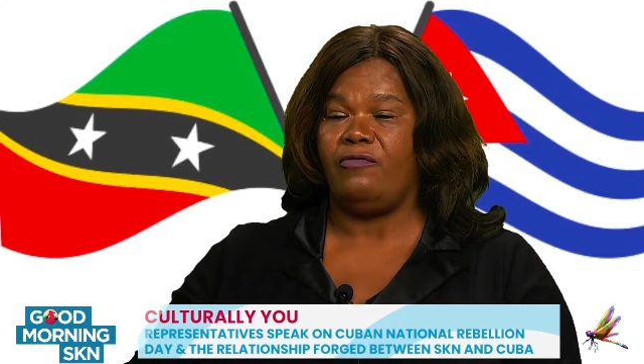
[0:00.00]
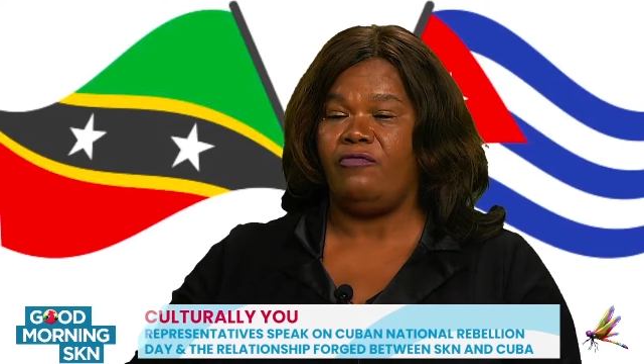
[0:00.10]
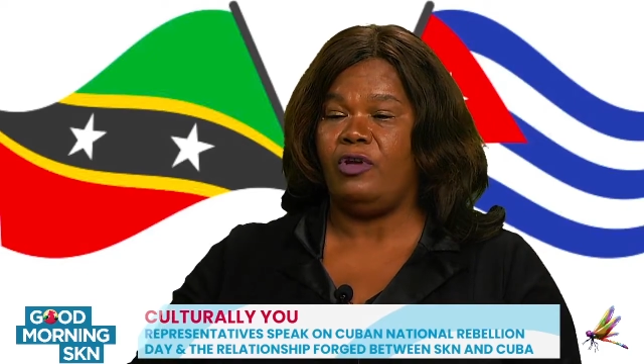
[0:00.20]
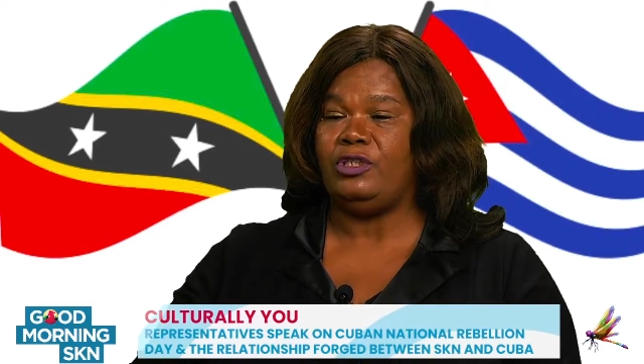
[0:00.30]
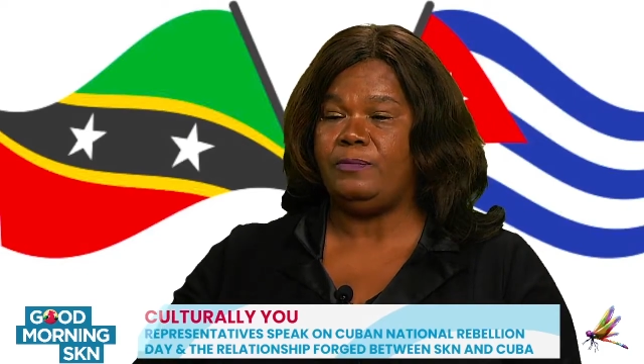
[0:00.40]
the
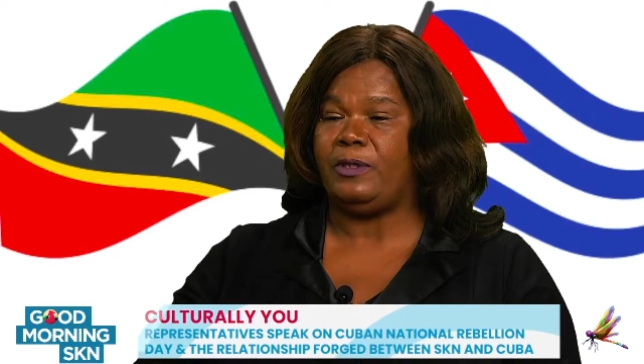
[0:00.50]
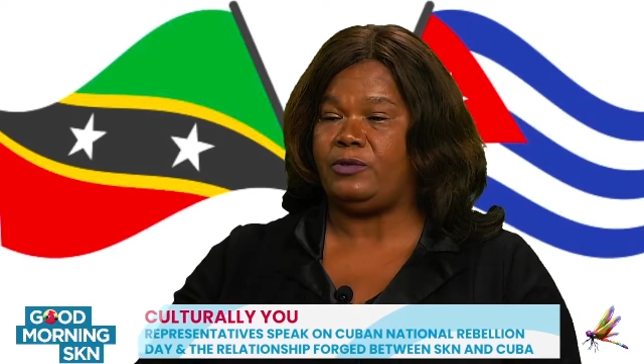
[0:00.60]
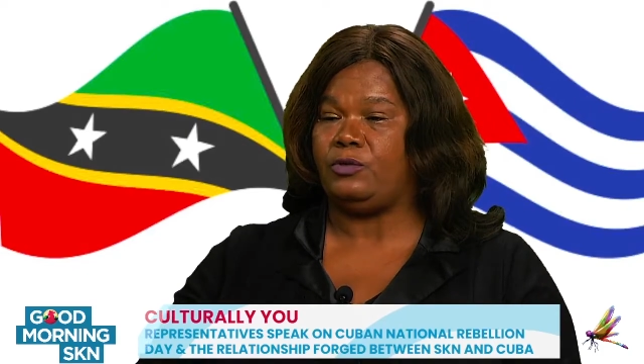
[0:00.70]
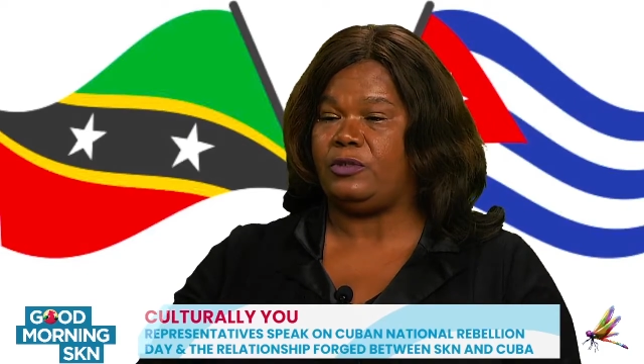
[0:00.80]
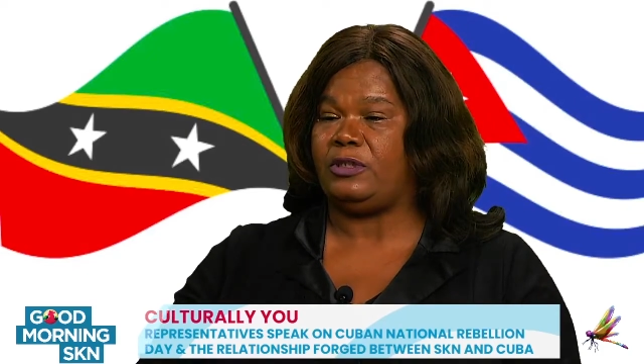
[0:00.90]
Friendship
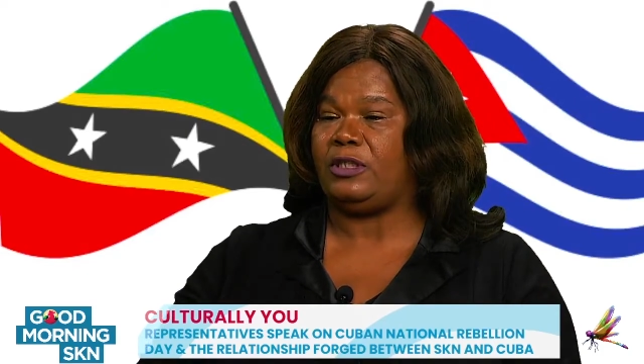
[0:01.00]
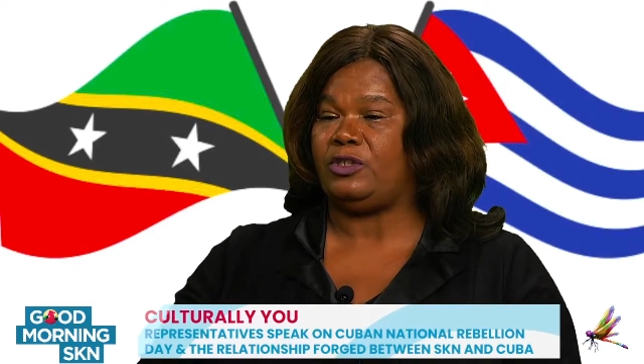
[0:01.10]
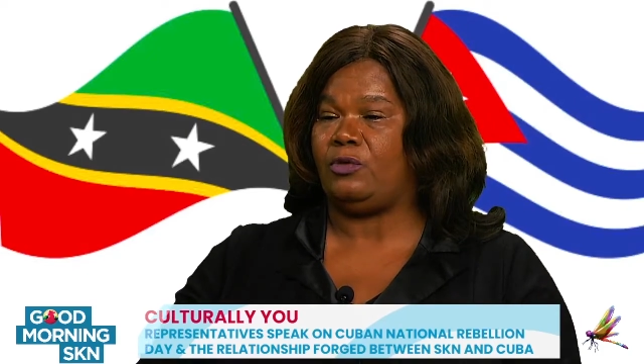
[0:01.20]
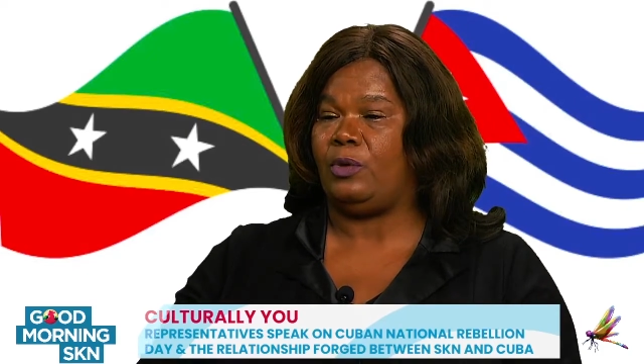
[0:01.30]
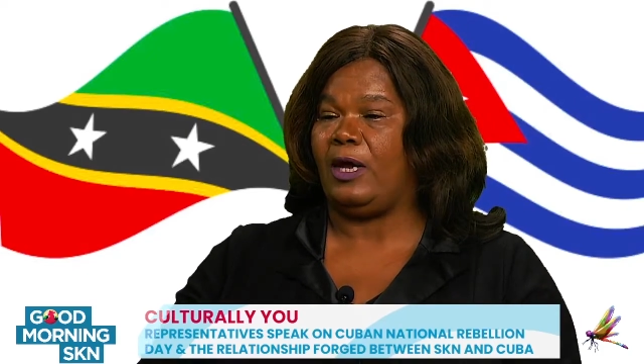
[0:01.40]

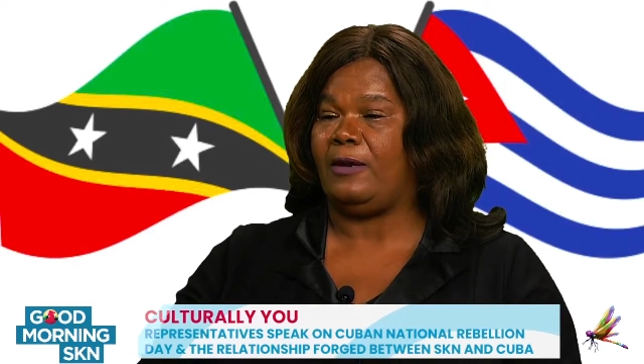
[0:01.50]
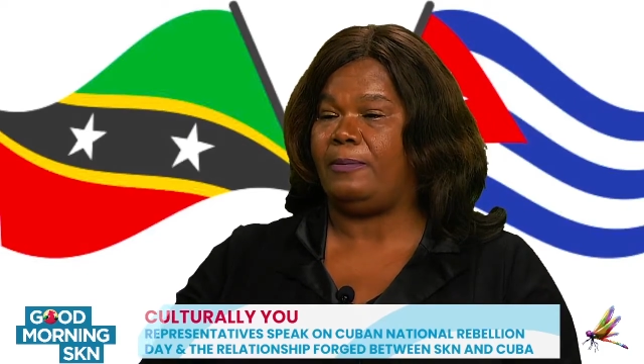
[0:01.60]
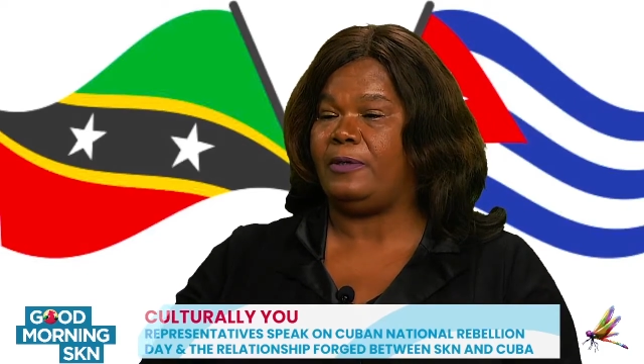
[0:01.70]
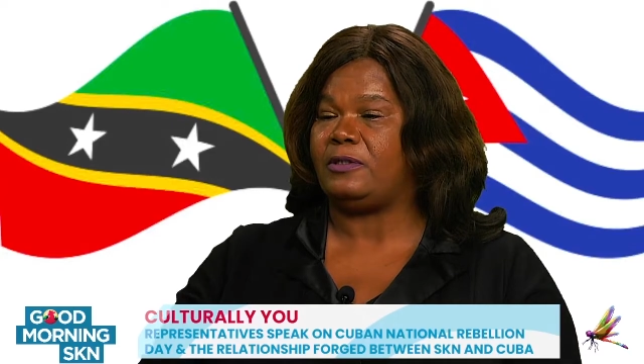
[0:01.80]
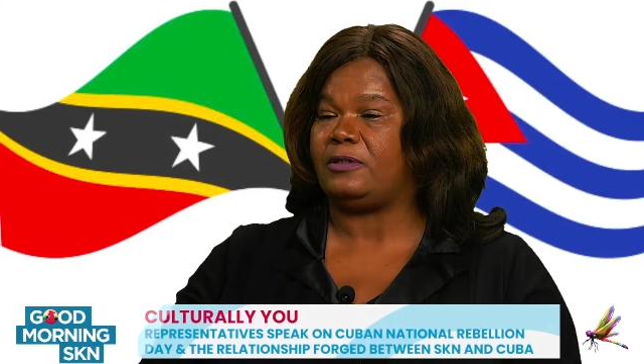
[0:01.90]
Association, we
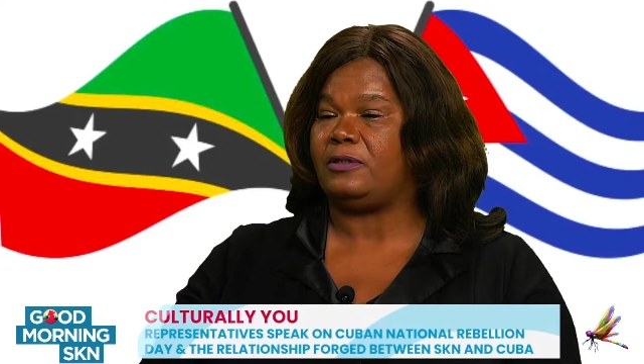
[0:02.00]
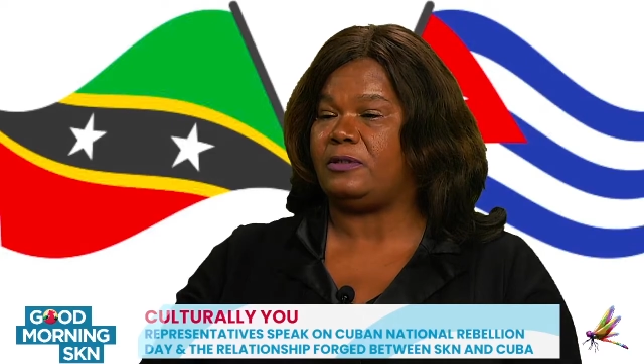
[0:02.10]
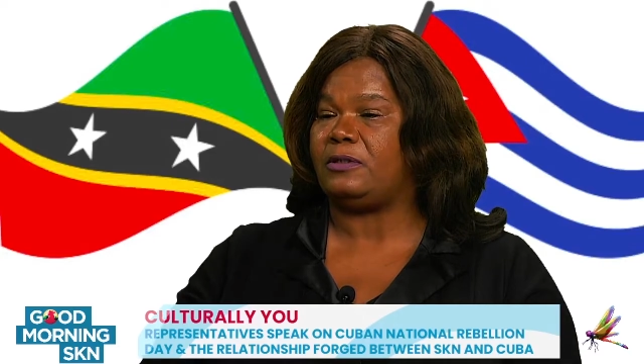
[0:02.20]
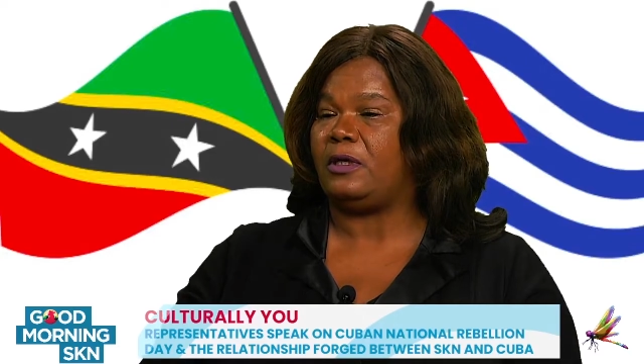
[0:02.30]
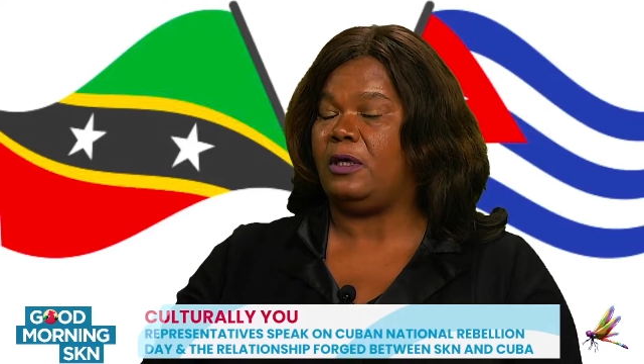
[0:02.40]
had
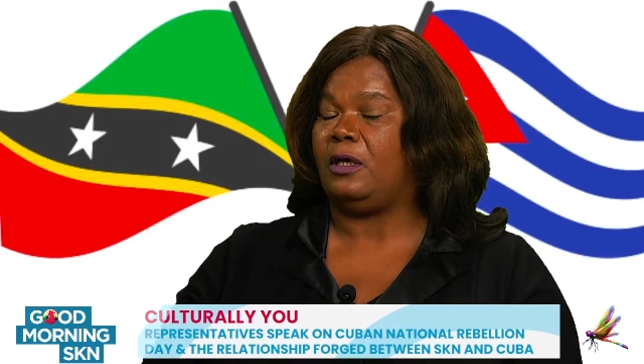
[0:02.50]
persons